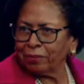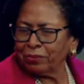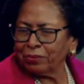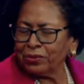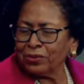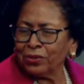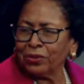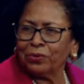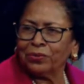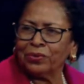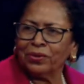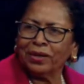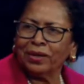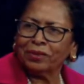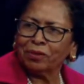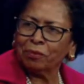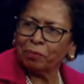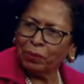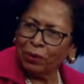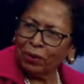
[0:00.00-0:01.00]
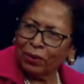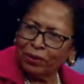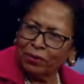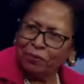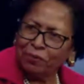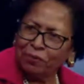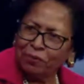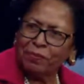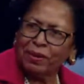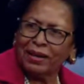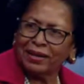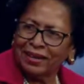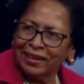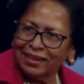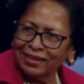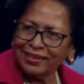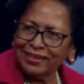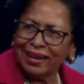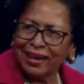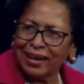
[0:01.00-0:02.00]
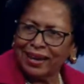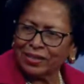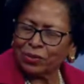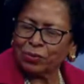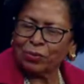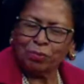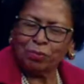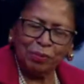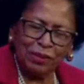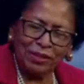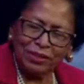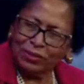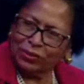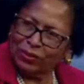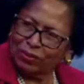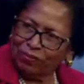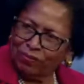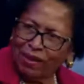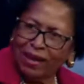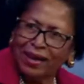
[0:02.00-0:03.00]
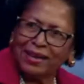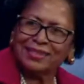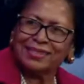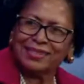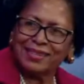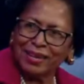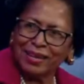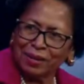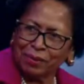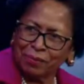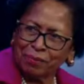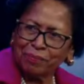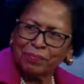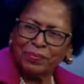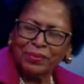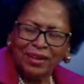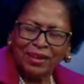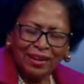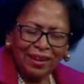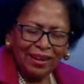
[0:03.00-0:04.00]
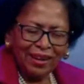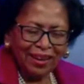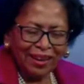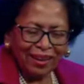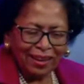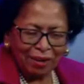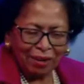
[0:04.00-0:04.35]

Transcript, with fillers: Okay. So the other part right. of my task will be to advise him mm-hmm.